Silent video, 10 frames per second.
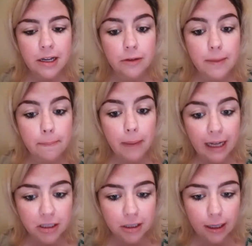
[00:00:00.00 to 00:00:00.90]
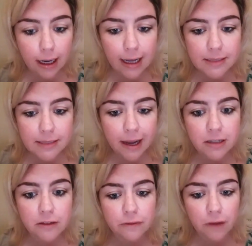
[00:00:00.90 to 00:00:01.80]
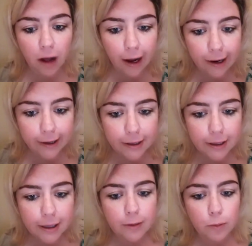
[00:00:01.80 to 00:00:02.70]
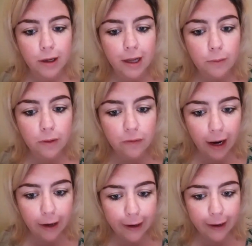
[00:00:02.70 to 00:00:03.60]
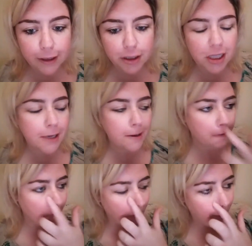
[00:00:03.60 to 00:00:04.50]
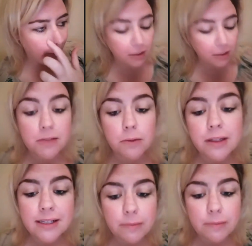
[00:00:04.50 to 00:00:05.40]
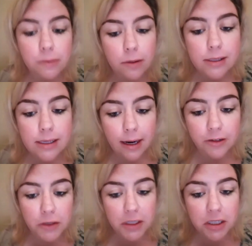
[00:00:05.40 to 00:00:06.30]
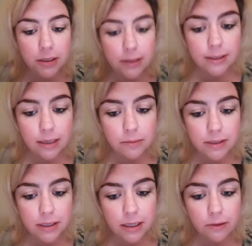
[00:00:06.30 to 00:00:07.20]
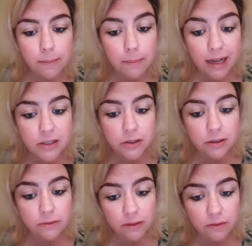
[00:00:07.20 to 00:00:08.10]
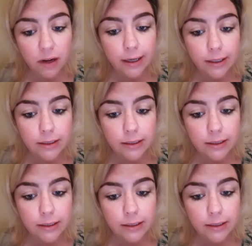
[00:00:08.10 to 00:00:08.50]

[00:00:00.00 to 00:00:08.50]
magical aspect of fire, working with fire energy, which what the smith was in our traditions. He was, a master of the fire.